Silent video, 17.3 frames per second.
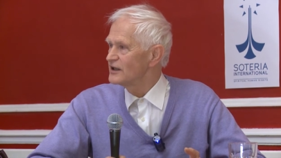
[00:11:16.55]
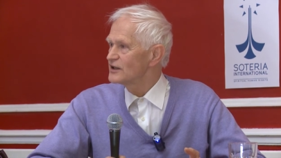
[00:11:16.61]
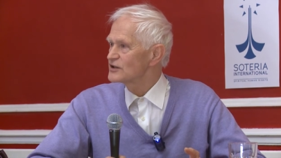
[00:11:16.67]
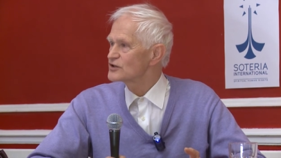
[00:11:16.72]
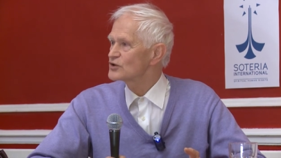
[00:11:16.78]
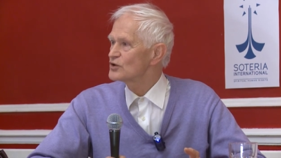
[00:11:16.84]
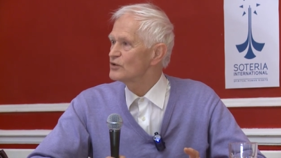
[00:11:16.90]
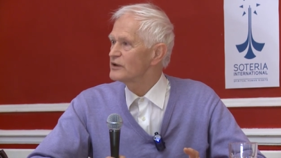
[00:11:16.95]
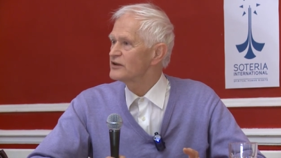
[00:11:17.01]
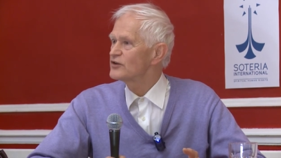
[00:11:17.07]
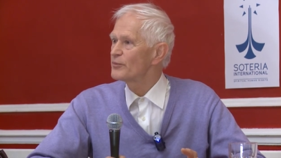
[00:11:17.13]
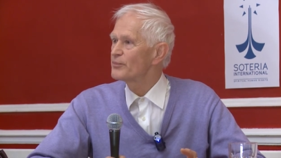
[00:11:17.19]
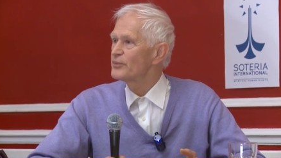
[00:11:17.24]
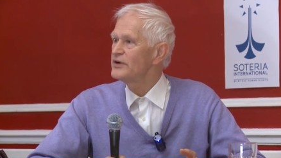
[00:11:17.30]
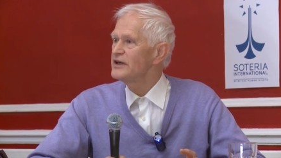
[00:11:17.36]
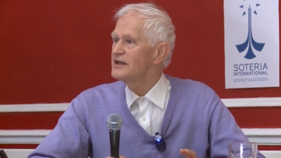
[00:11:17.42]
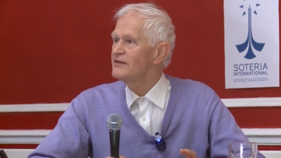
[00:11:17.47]
So in the
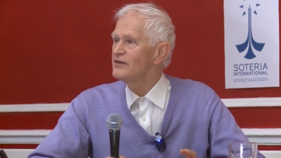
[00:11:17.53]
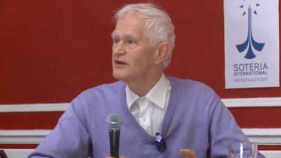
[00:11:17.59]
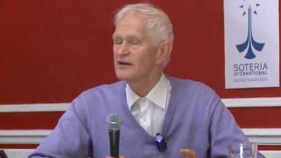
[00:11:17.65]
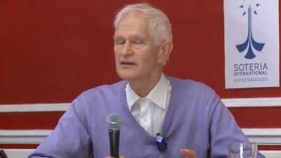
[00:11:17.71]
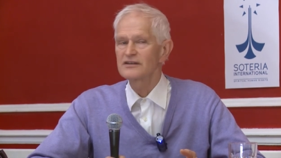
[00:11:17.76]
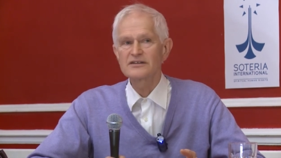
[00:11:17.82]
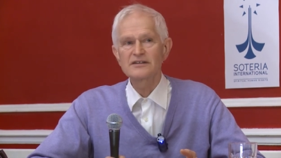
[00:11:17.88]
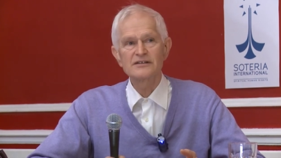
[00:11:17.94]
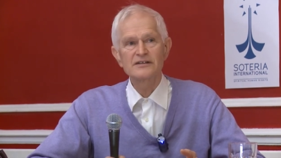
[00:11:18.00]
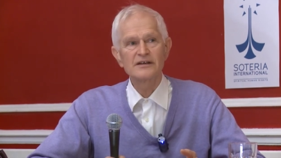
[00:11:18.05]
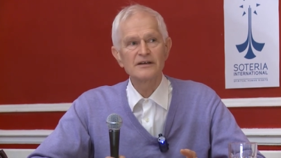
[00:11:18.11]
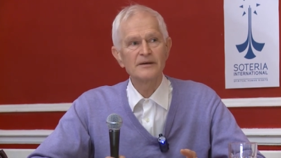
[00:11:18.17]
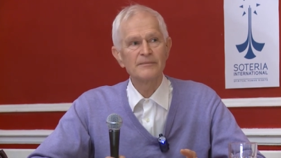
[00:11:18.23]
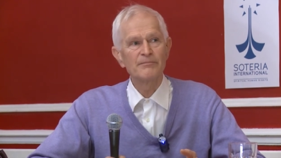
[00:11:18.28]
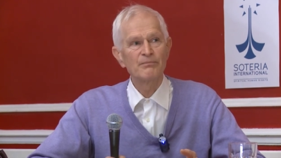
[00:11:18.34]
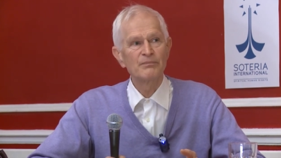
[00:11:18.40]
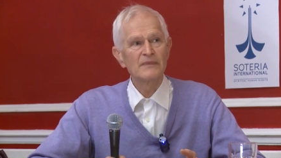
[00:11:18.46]
previous
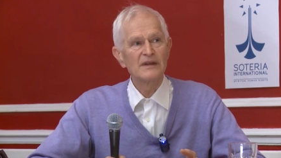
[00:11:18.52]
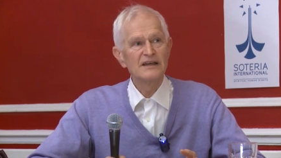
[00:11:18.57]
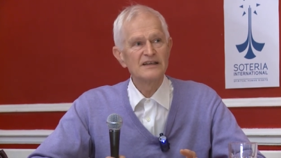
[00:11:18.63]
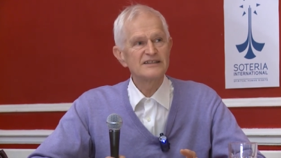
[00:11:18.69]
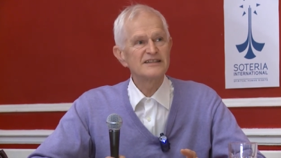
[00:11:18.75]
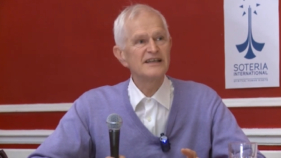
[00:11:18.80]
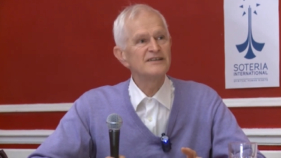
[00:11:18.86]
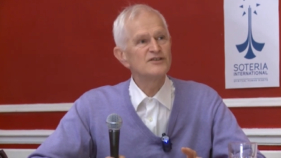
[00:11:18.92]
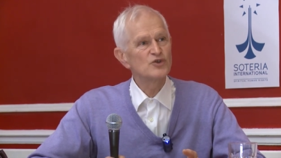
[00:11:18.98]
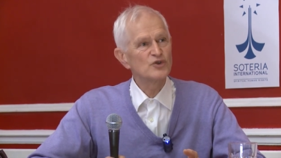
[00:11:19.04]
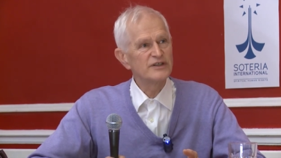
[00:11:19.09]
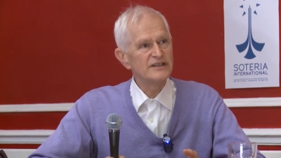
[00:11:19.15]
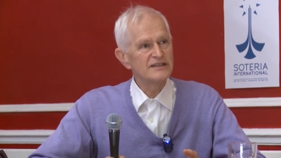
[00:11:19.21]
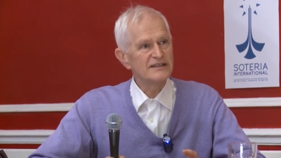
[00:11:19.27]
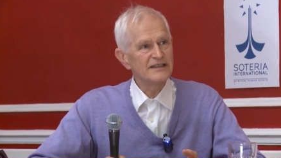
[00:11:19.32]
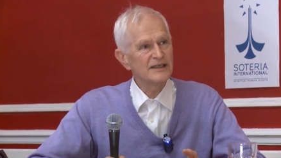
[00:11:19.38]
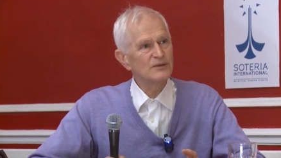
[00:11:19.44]

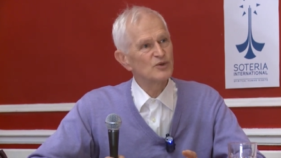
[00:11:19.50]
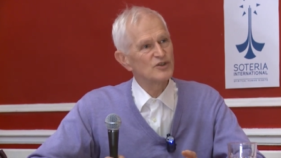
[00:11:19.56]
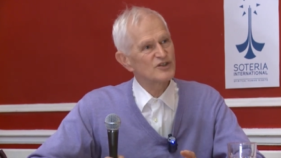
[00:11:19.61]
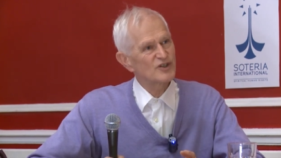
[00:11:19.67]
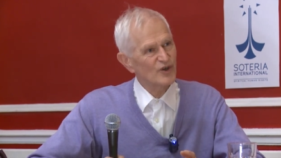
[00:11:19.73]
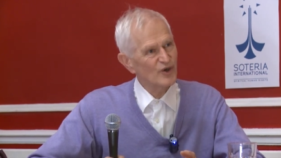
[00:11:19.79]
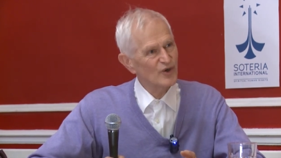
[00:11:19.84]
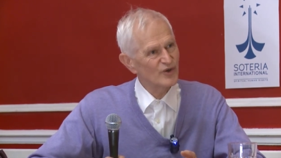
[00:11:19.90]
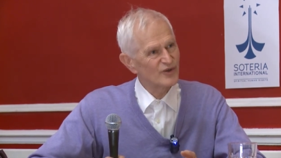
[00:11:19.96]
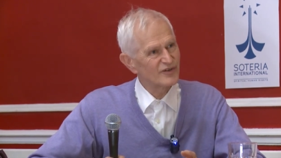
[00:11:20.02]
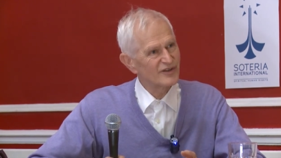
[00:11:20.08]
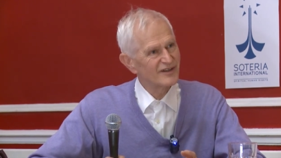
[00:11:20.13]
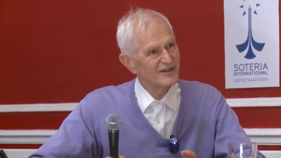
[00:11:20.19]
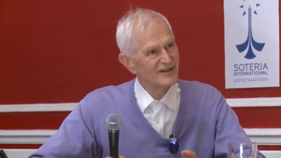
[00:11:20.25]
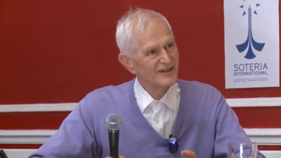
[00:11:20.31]
centuries, it was good